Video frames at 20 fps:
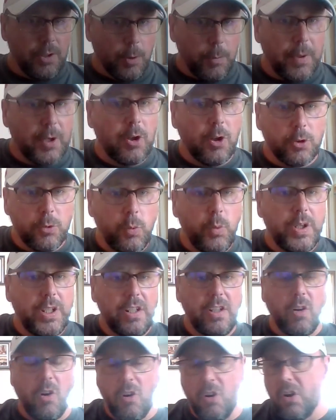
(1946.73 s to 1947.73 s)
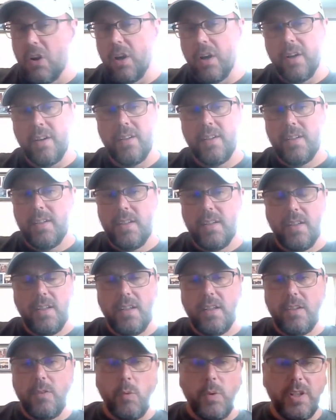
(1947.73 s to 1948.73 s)
because we are
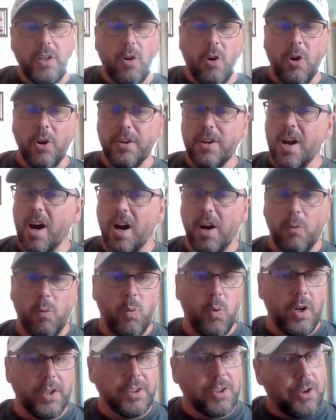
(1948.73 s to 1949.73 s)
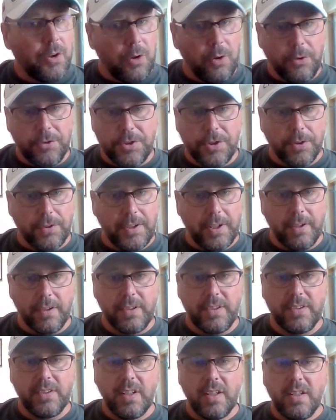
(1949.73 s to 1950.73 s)
not one culture. There
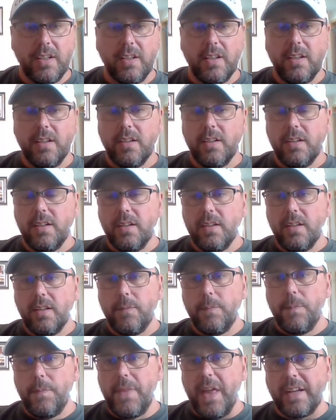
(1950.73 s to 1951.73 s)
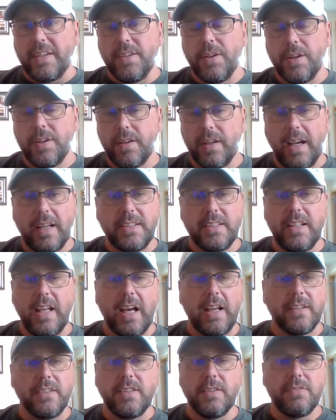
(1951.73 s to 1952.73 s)
is,
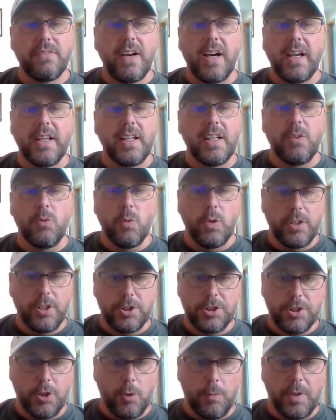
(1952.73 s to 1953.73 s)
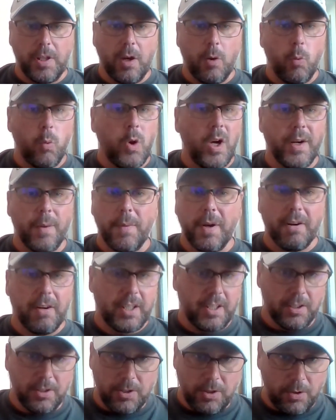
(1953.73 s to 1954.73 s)
I defy anyone to show me a one
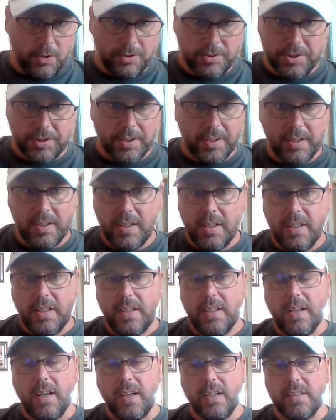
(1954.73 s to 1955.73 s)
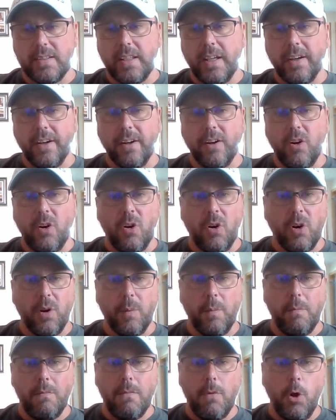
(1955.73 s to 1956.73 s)
American culture. There are
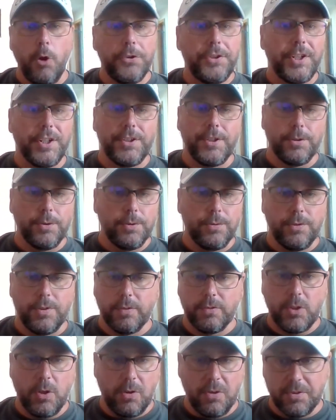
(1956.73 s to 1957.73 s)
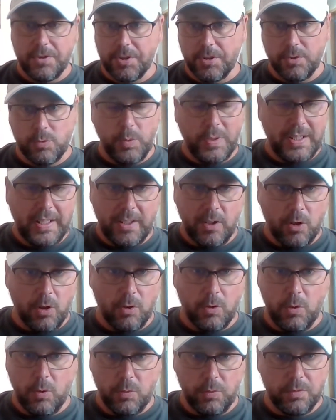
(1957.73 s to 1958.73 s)
multitudes of cultures within
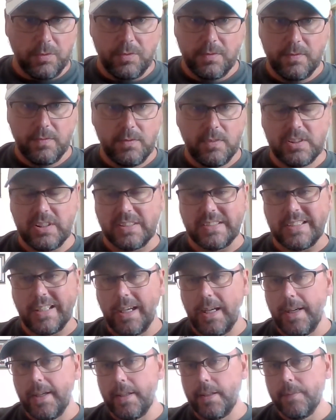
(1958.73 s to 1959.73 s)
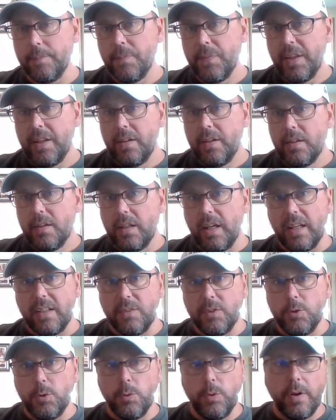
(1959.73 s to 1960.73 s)
our own society.
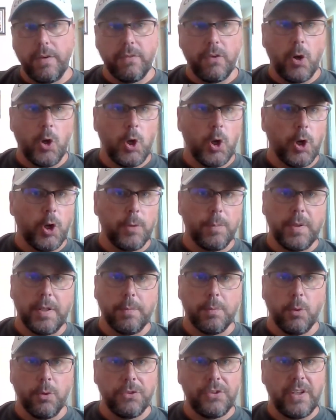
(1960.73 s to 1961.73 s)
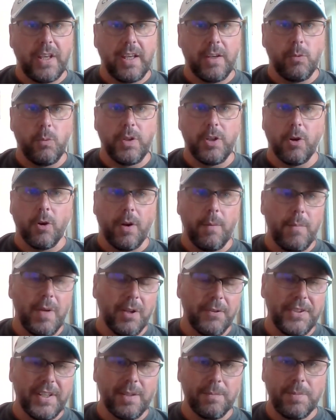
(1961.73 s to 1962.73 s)
As you have heard people say, we are a
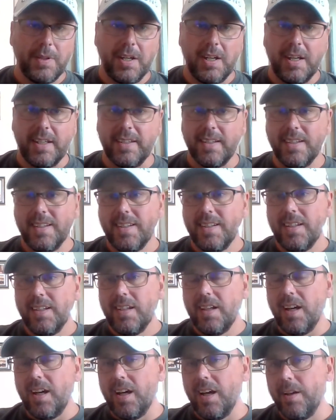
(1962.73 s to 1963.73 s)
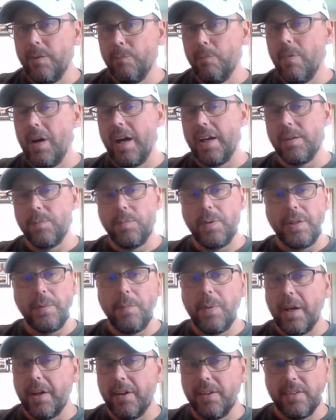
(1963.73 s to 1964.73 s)
melting pot. It might be
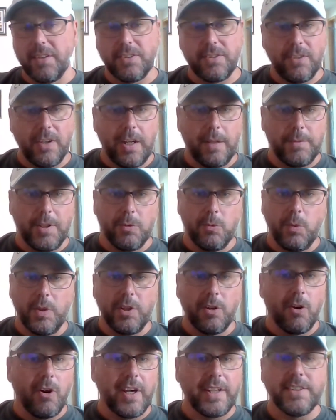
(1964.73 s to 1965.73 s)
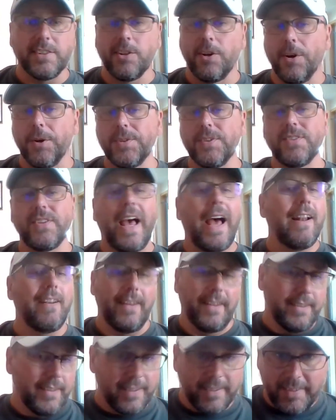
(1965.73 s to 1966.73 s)
better described that we are a tossed
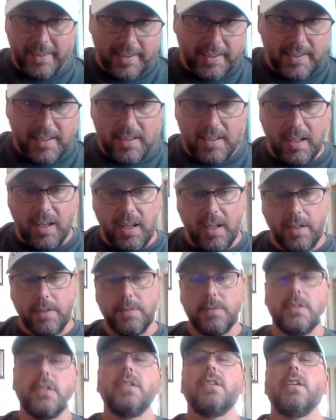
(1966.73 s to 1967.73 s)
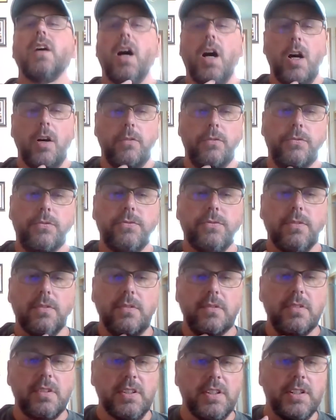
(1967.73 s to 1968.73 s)
salad of
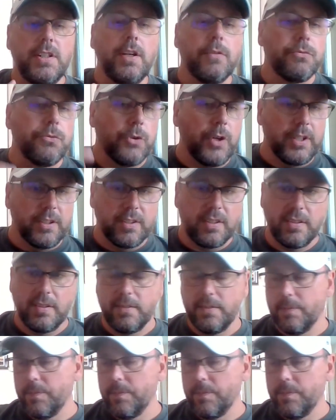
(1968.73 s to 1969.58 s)
different